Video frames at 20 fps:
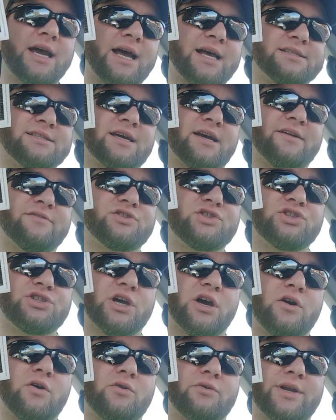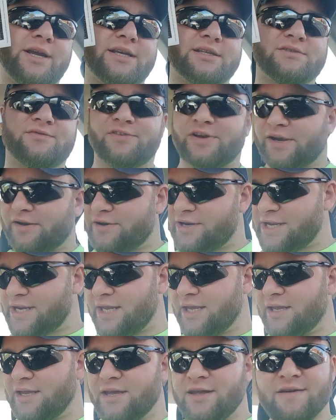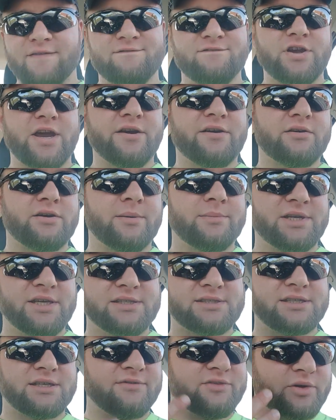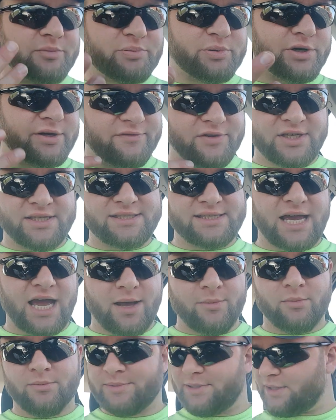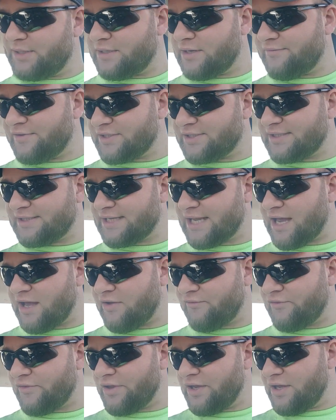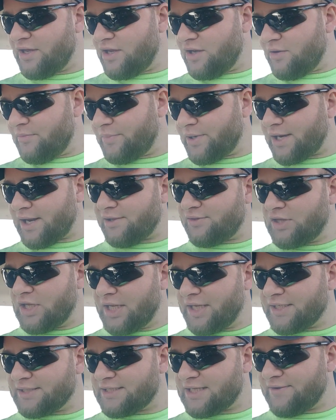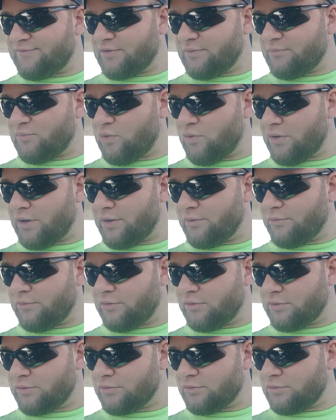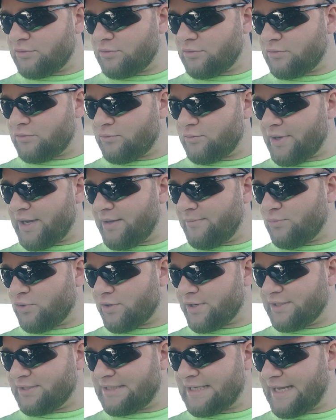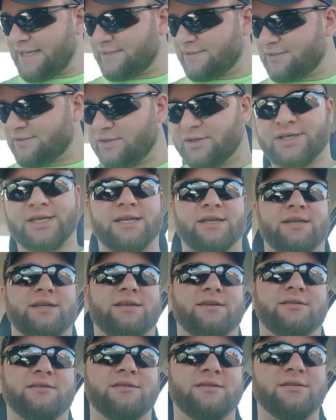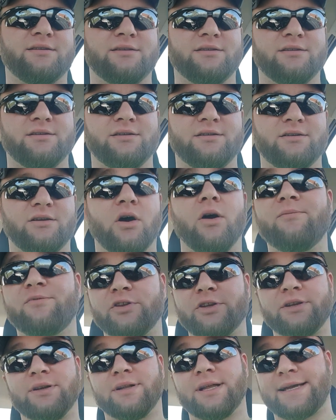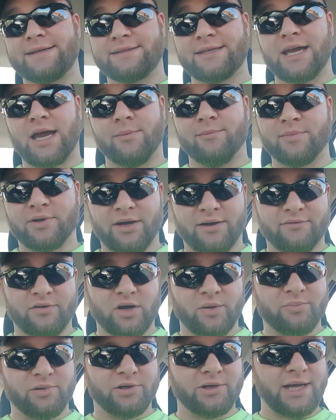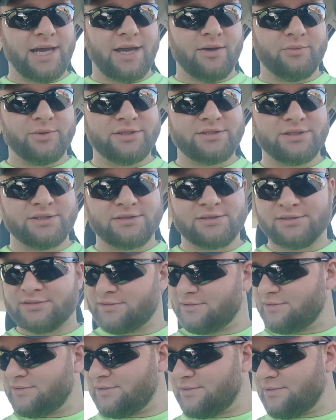as I have shown, is very, very reminiscent of their previous album in and of itself, but I think is even more, way more intense looking. Hopefully you'll like the album cover I put out, which is,